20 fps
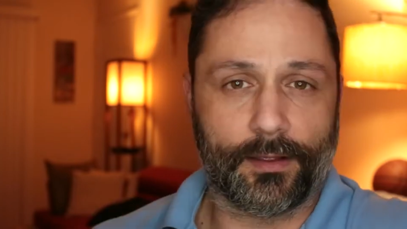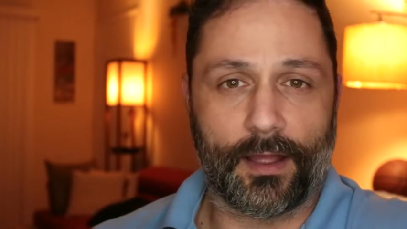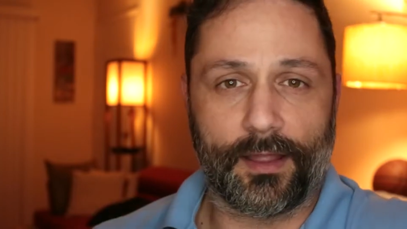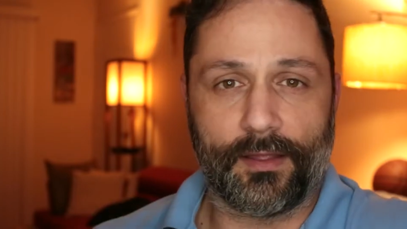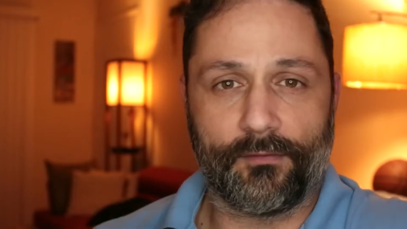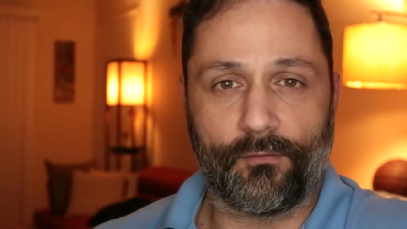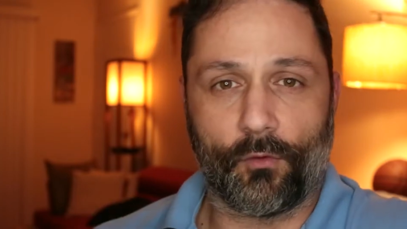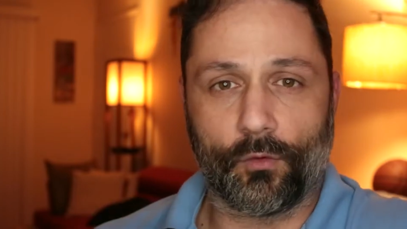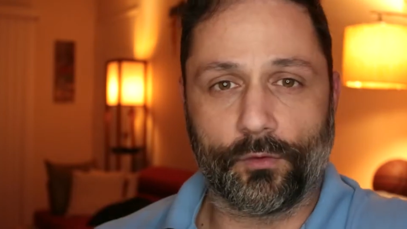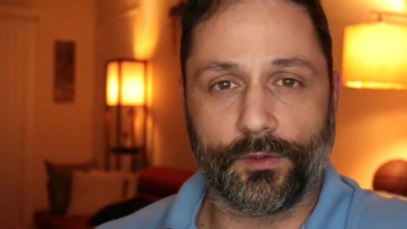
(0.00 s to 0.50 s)
I
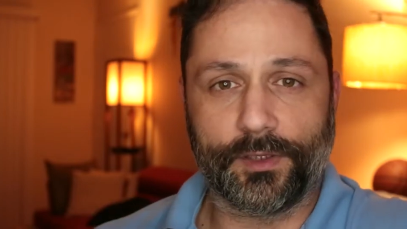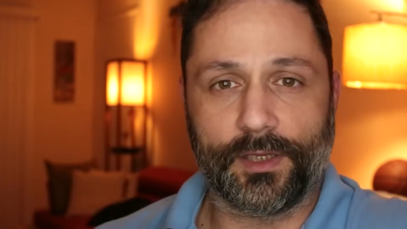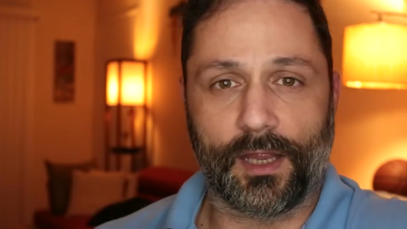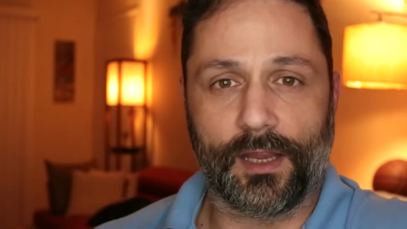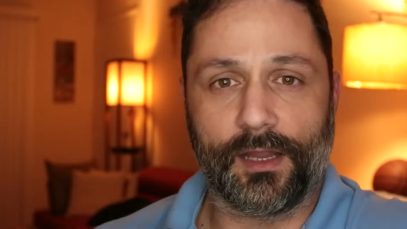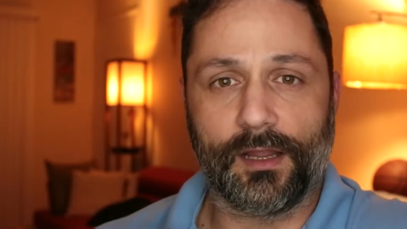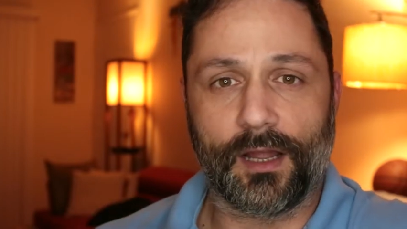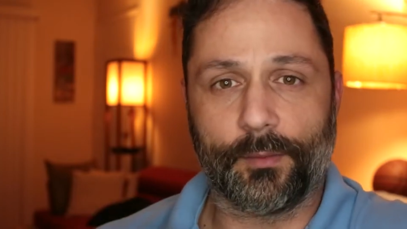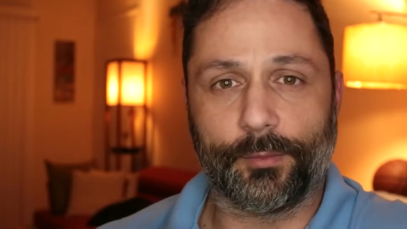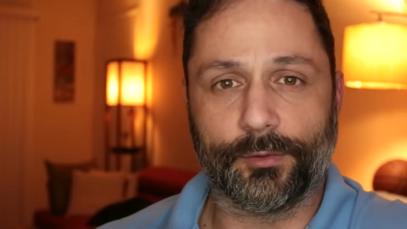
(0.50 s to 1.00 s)
have only
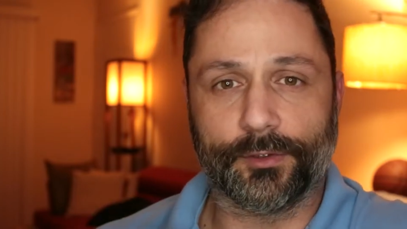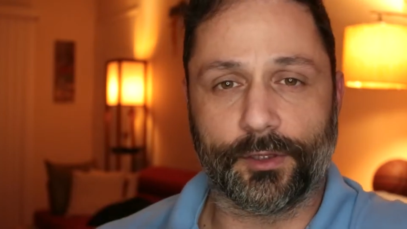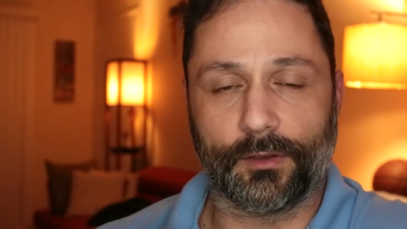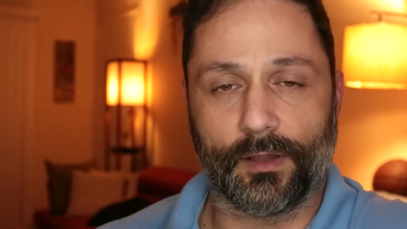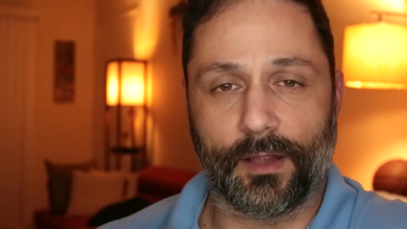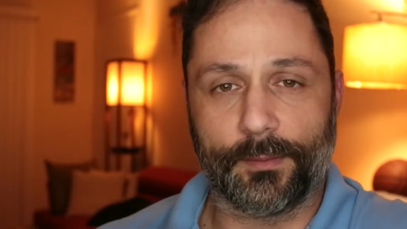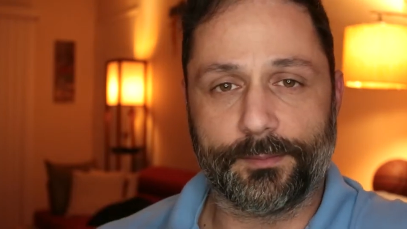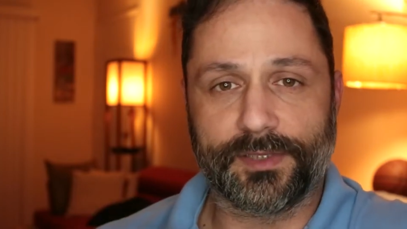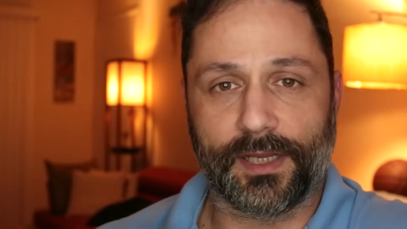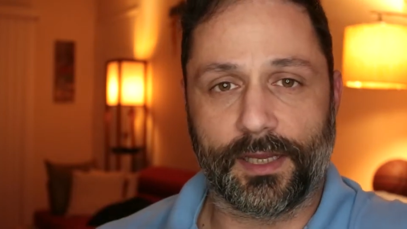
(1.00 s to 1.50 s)
a couple
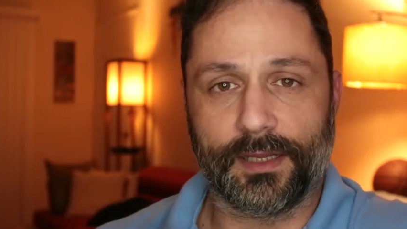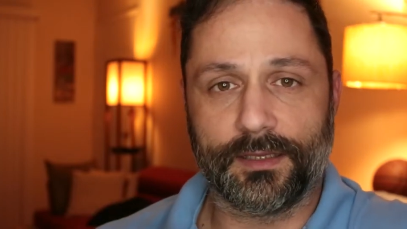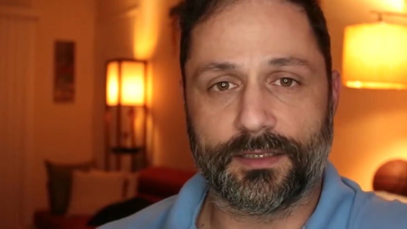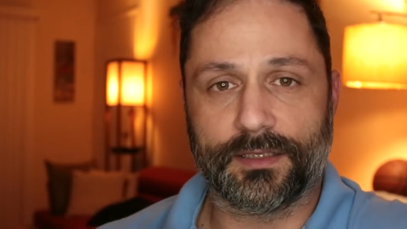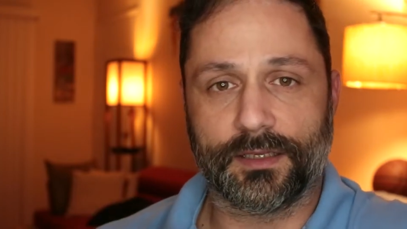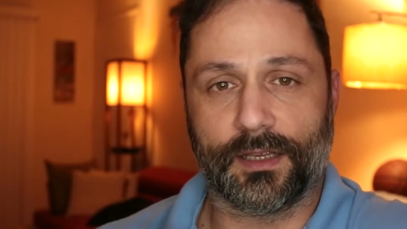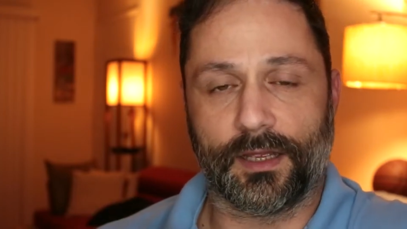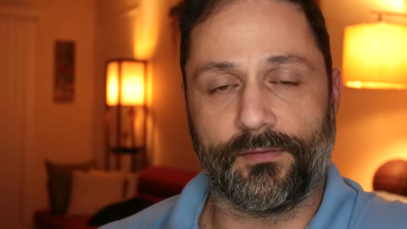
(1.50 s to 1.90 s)
little updates.